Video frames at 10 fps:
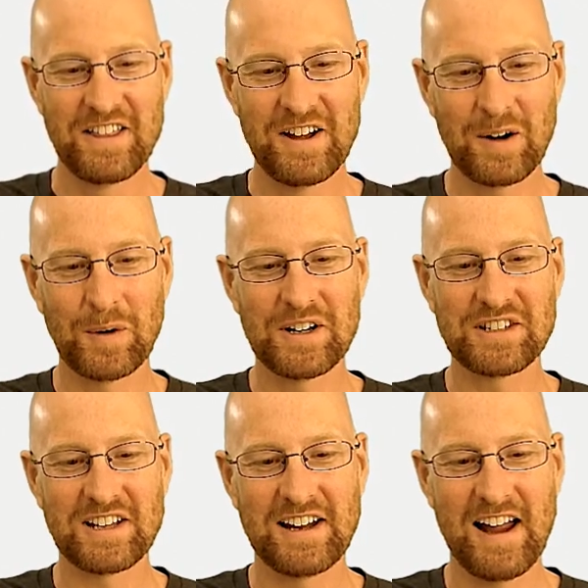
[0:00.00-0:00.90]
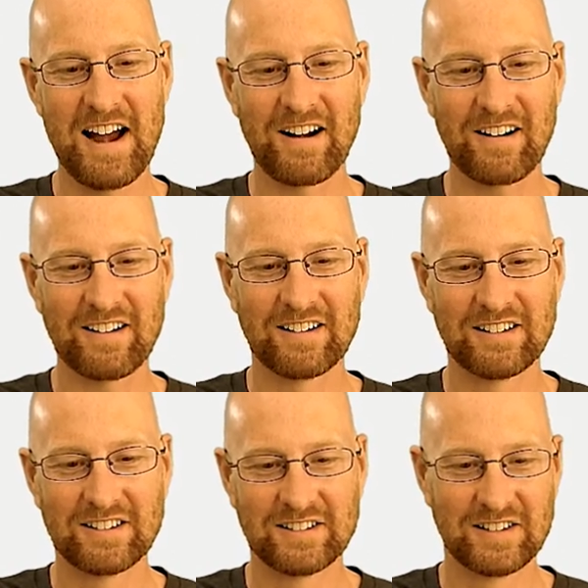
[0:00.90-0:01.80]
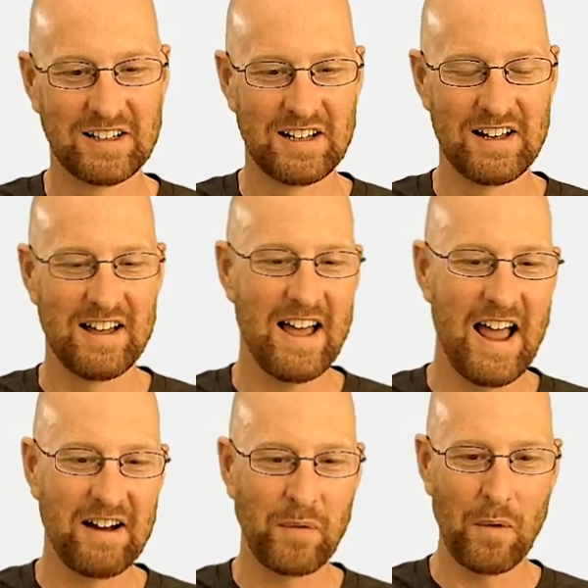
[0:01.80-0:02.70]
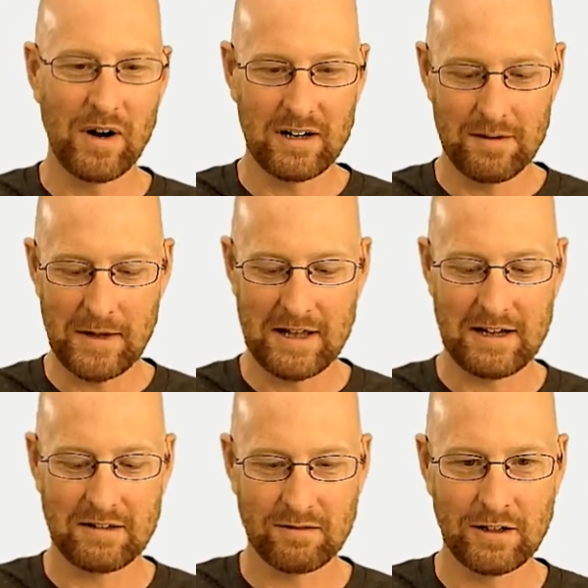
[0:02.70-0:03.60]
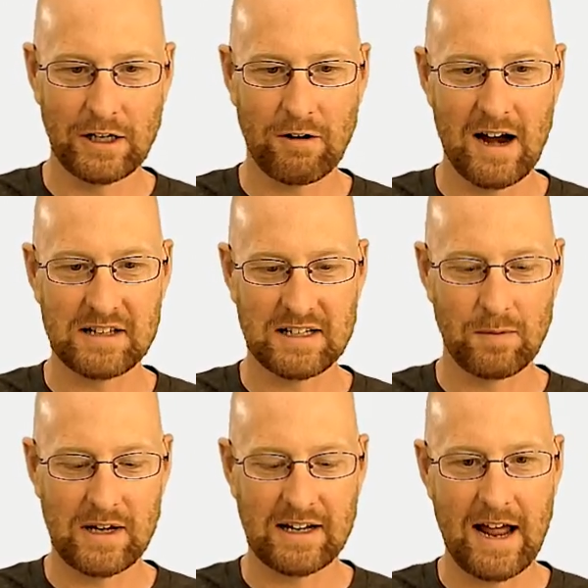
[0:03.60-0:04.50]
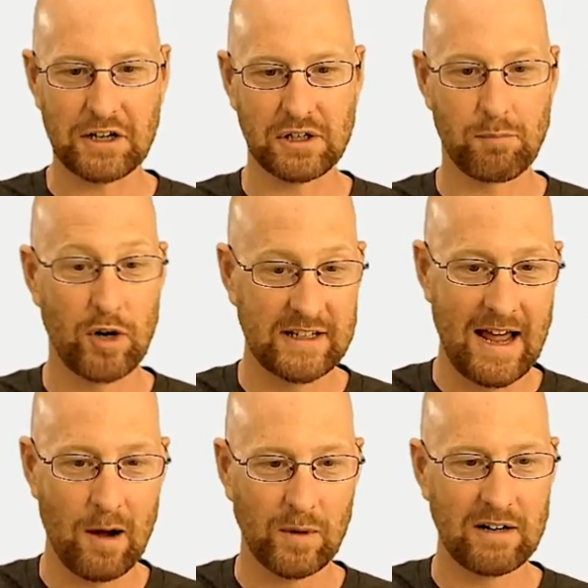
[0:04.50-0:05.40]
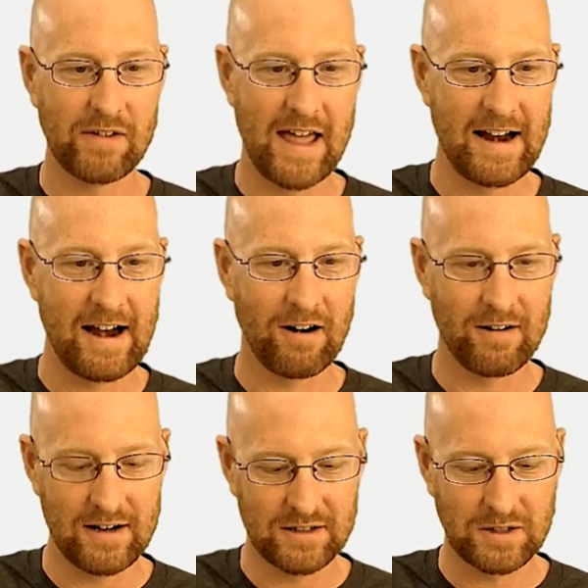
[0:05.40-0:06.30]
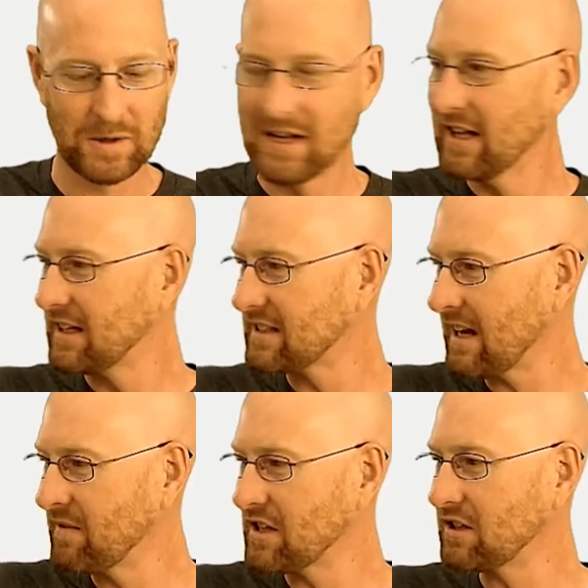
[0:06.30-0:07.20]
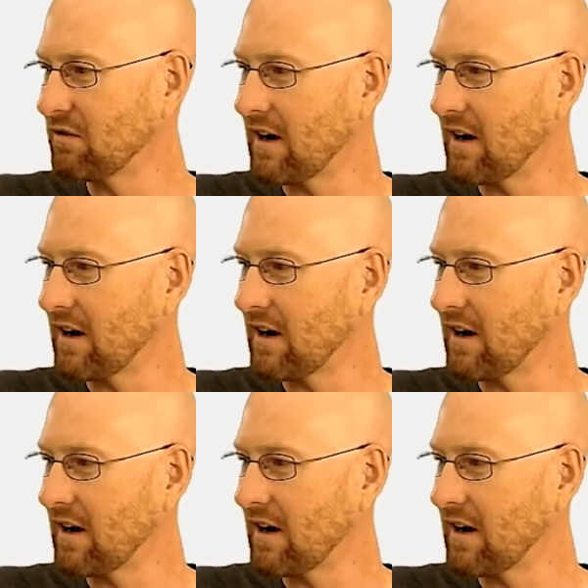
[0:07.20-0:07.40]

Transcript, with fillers: there was an error and if we wanted to be really crazy, we could actually print out whatever that error is. So let's save this and